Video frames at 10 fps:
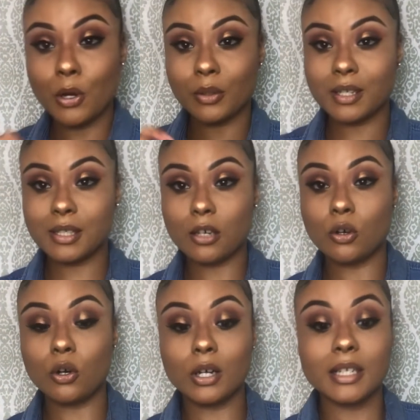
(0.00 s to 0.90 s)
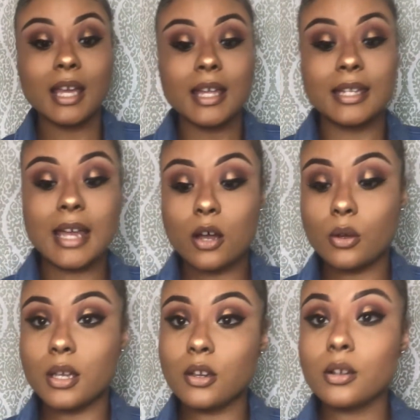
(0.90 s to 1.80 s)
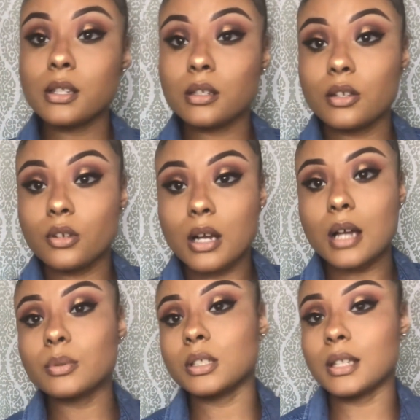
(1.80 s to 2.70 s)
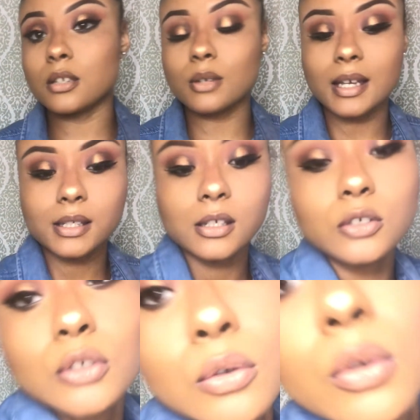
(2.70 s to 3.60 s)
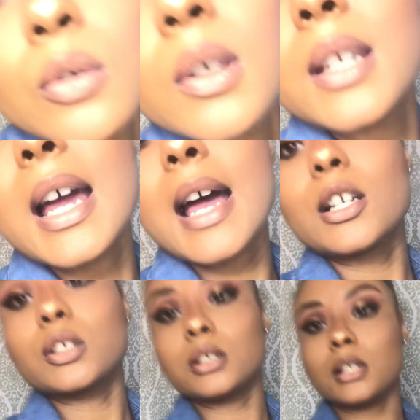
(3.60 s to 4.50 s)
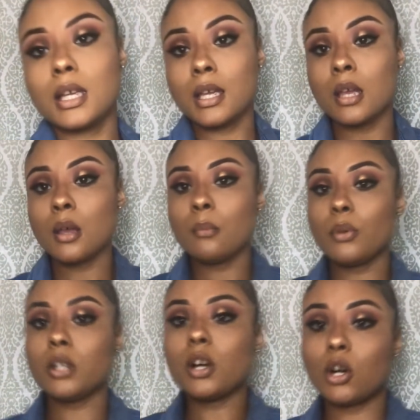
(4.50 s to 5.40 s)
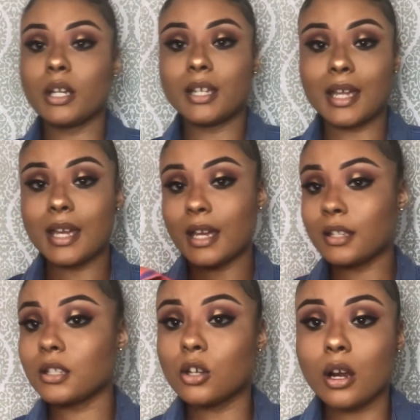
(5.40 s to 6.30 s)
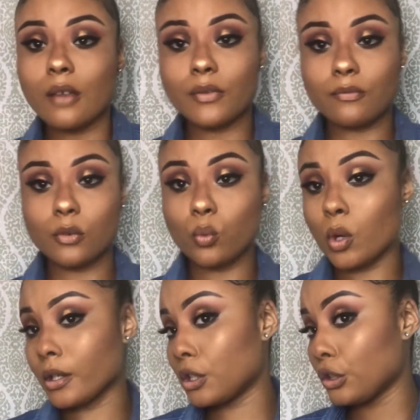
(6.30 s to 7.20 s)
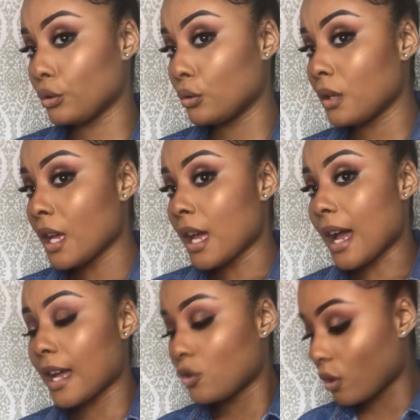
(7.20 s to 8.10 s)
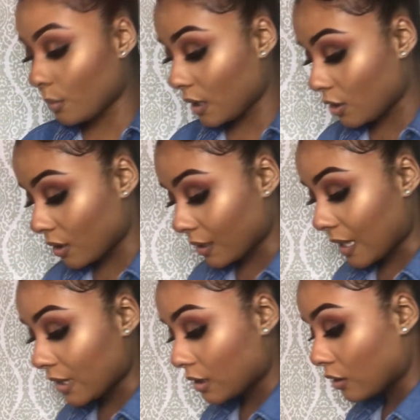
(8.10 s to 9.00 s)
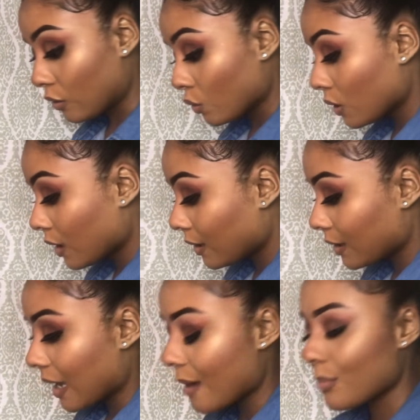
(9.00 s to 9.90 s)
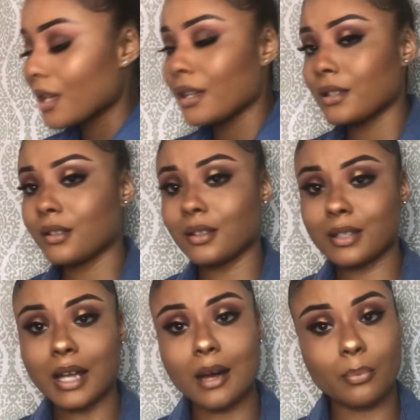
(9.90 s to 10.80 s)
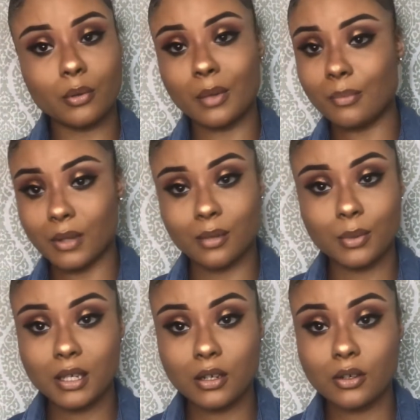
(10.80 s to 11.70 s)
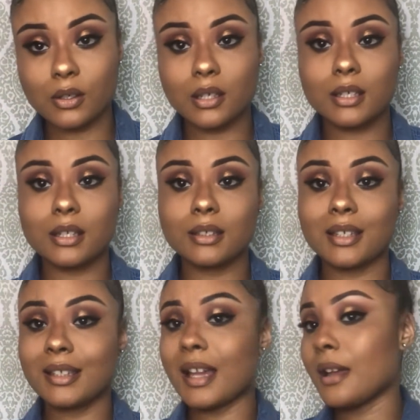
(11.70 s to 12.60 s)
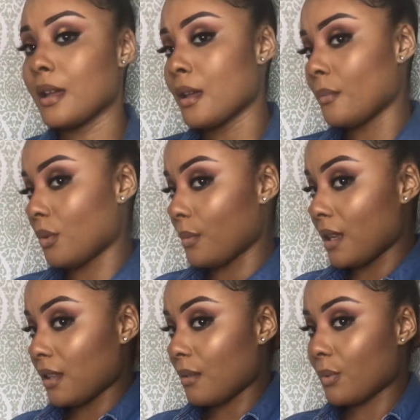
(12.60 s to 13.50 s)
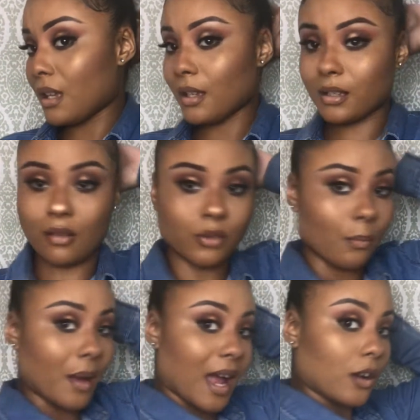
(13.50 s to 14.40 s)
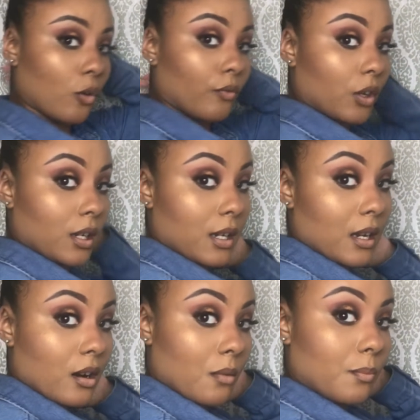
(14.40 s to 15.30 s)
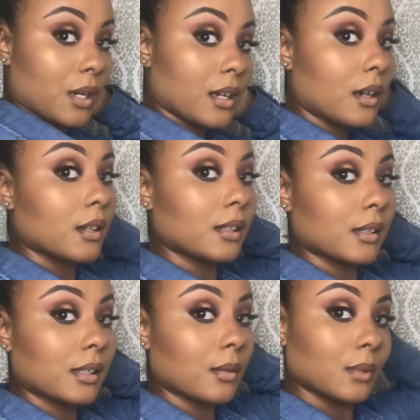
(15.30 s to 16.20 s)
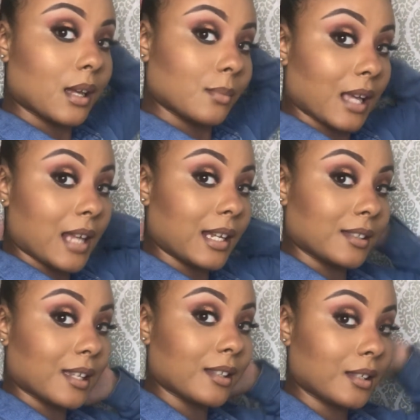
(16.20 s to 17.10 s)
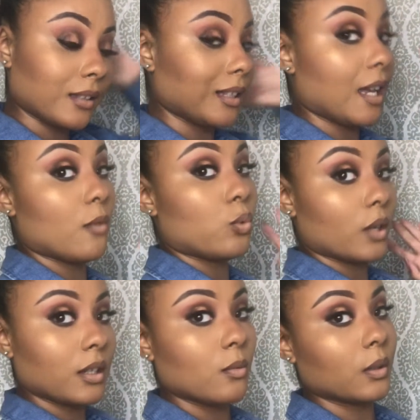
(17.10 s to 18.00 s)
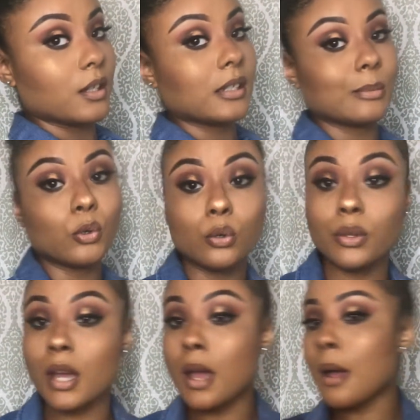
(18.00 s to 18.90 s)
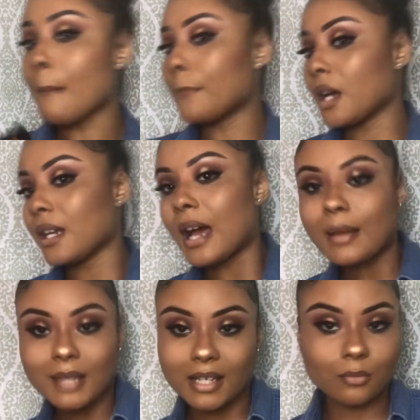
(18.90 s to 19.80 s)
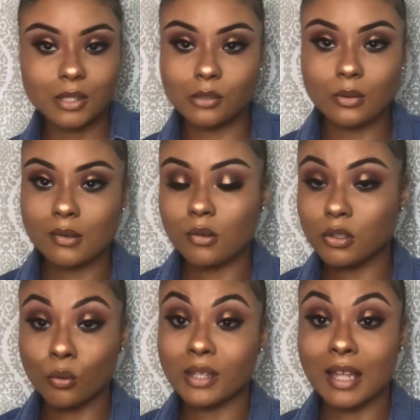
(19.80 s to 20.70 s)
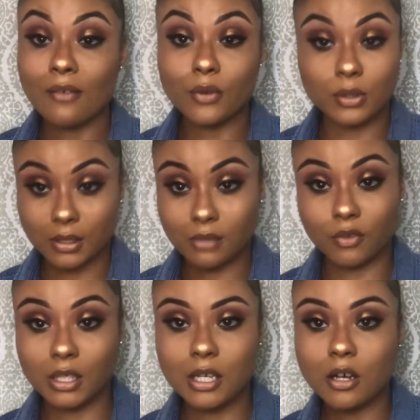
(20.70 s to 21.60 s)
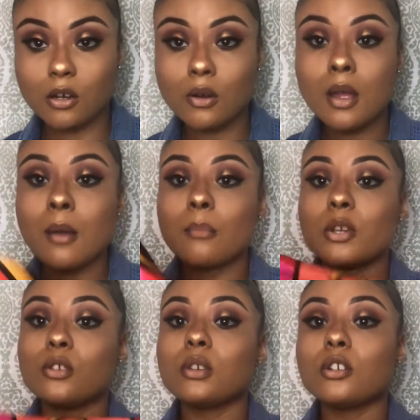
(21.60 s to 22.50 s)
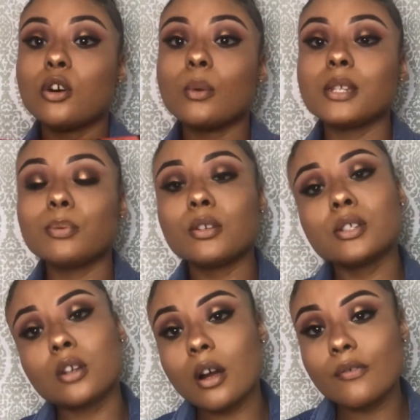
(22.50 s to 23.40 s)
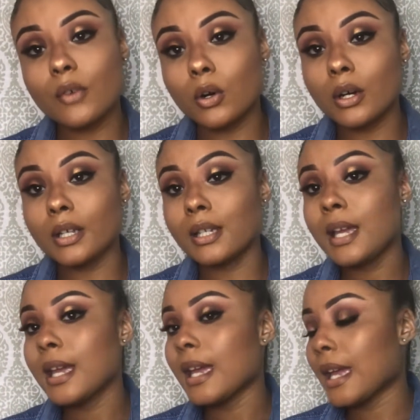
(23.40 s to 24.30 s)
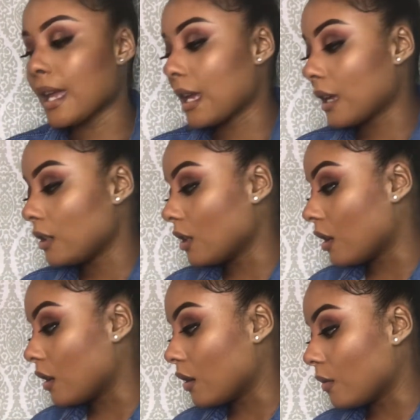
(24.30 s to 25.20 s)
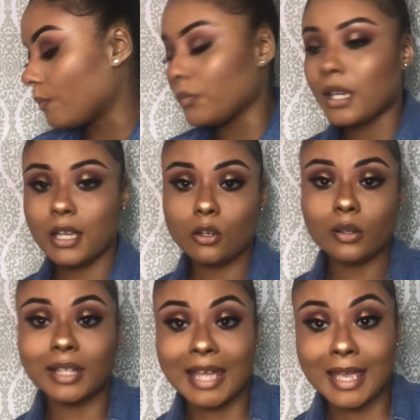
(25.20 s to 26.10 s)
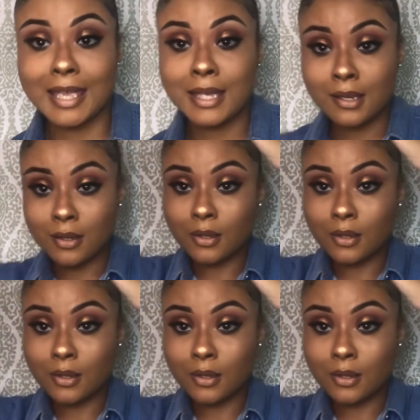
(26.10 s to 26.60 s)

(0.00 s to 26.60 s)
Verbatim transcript: ponytail on. Now, here is another option that you guys can do. You can actually put on a headscarf if you want to. I normally just like to do this, not because of the top or my baby hairs or anything like that, but mainly because of the back over here, because sometimes I like that to lay really, really smooth, but I'm not gonna be do doing that for this video, but you can always put a scarf on and um, it'll lay